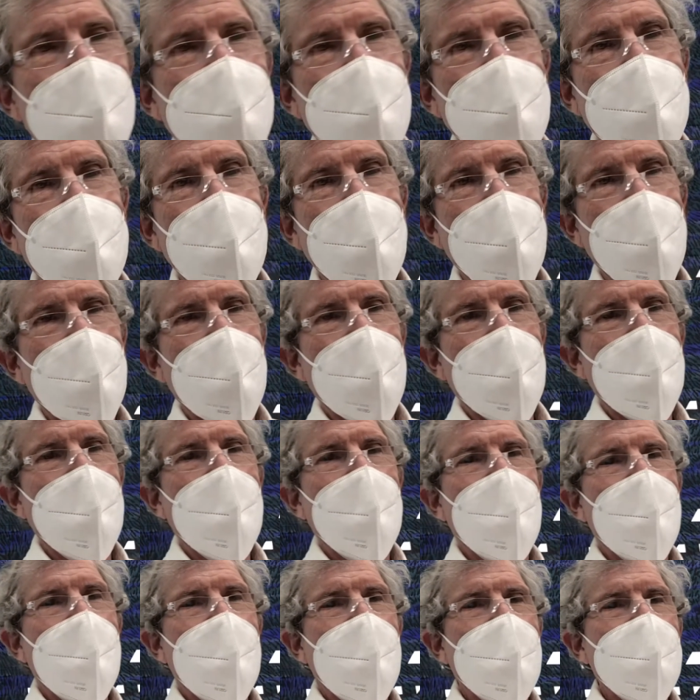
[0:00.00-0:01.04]
to
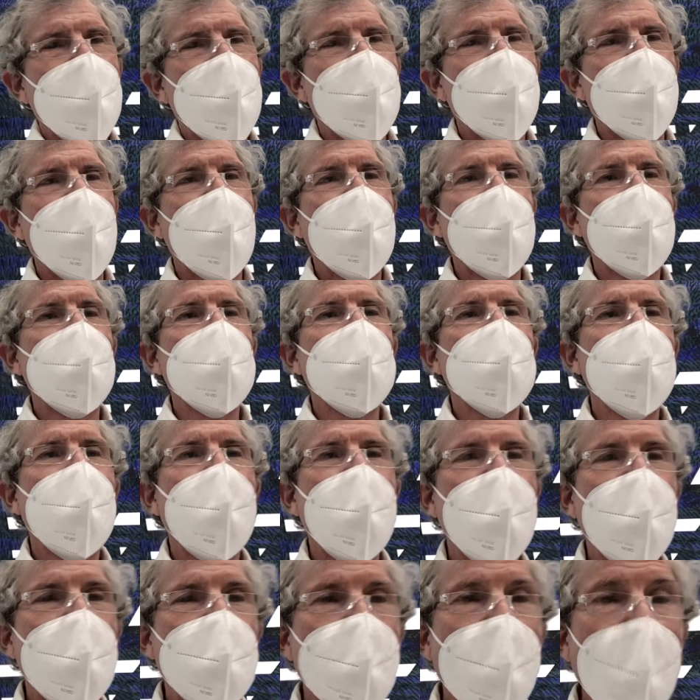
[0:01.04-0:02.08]
Senator
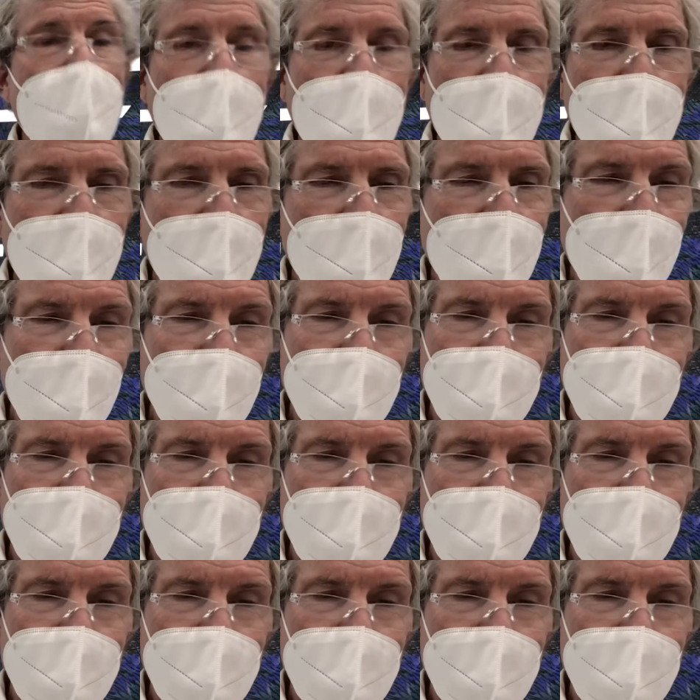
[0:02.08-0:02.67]
Rand Paul.